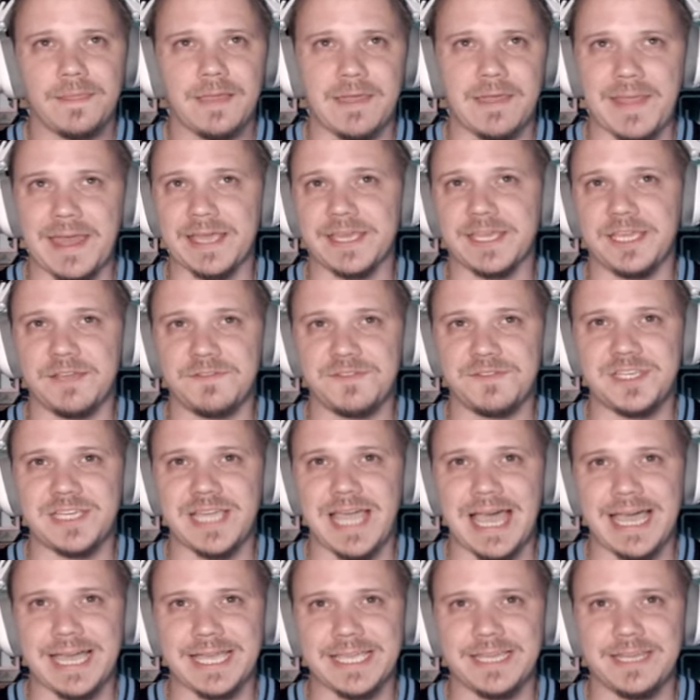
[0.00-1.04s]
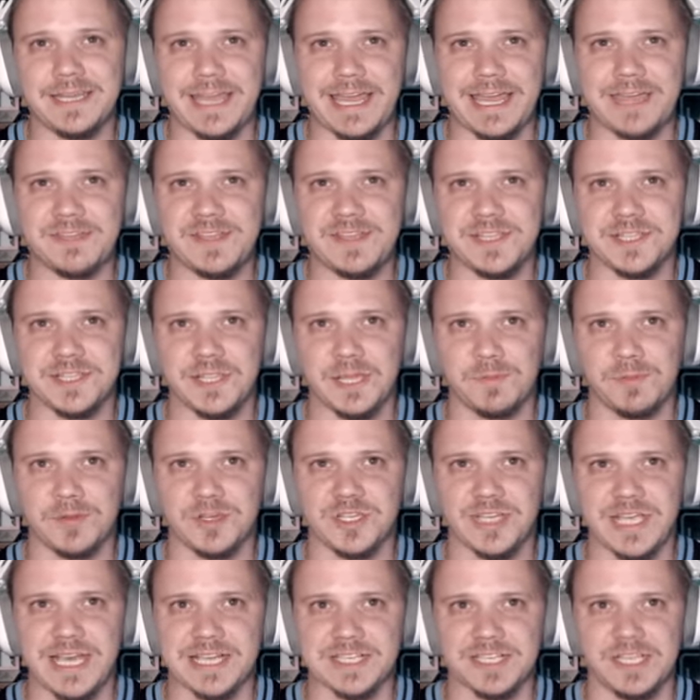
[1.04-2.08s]
And that gives Yakin and these
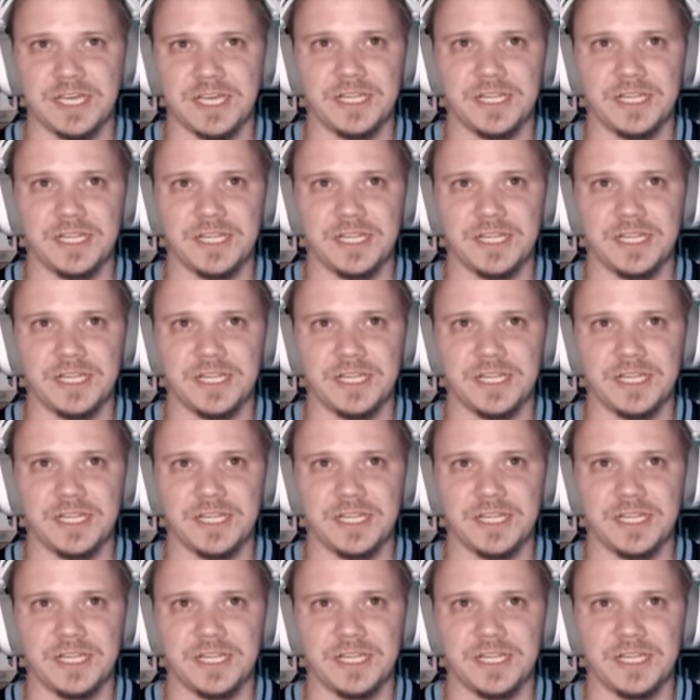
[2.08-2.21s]
Lumberjacks